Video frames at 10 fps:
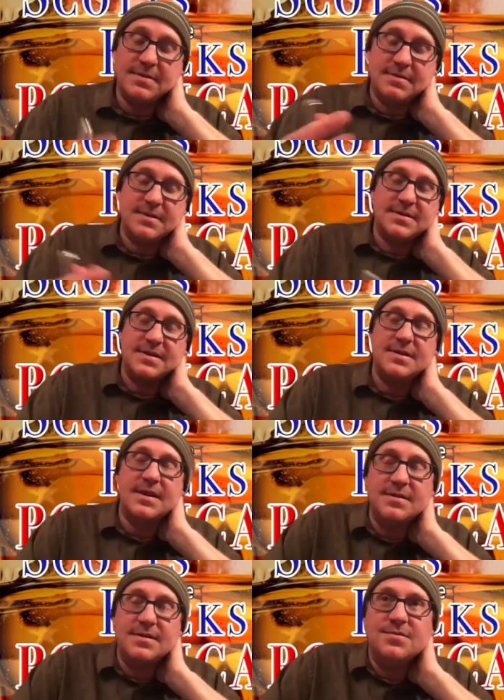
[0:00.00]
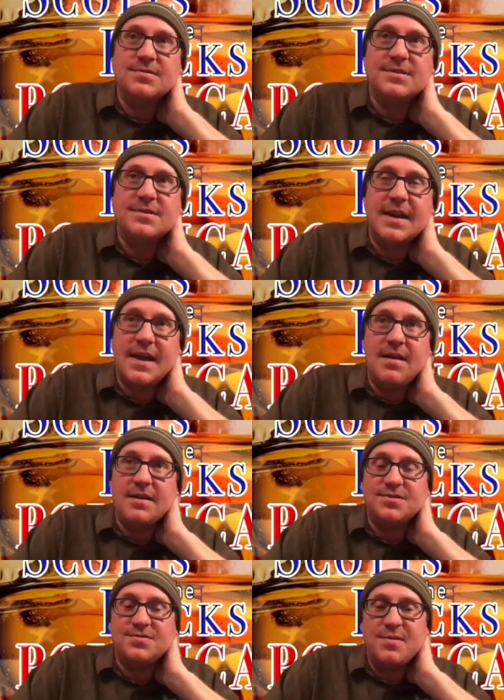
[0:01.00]
this continues, they cannot
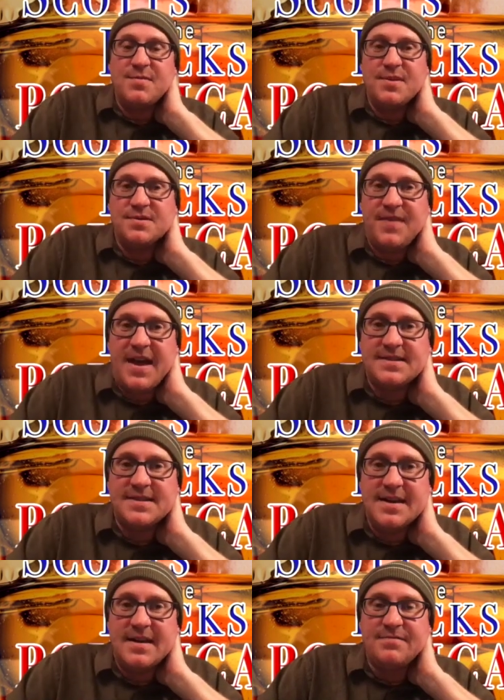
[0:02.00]
distribute meals fast enough.